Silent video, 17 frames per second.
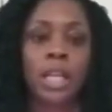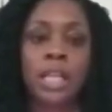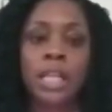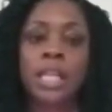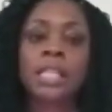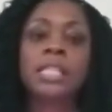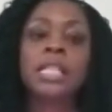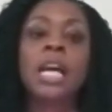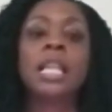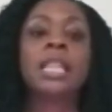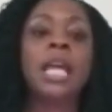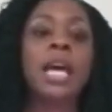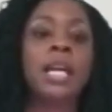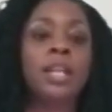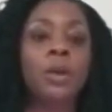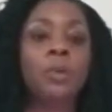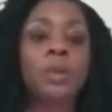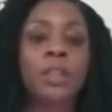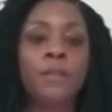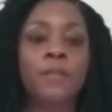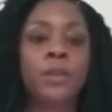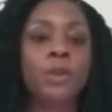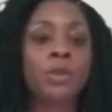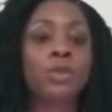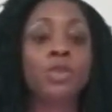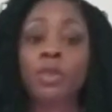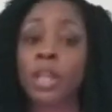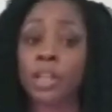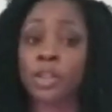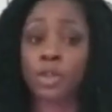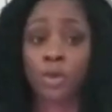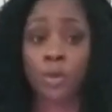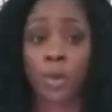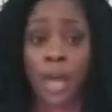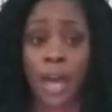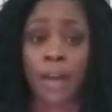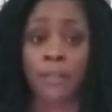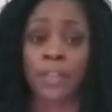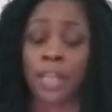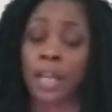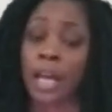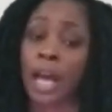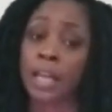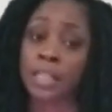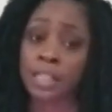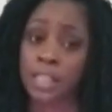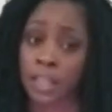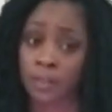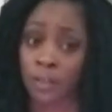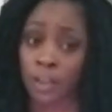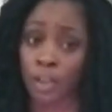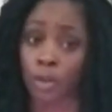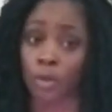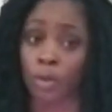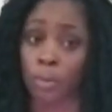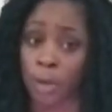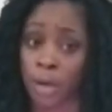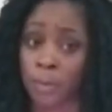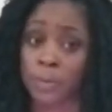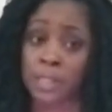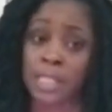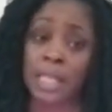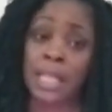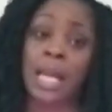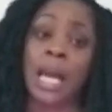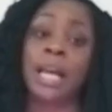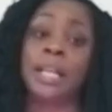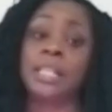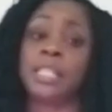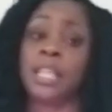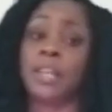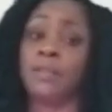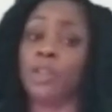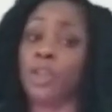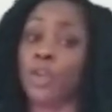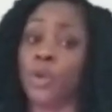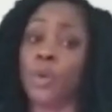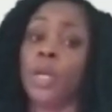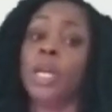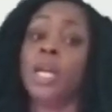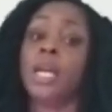does not line up with the future that you have, that God has given you, the purpose that God has given you,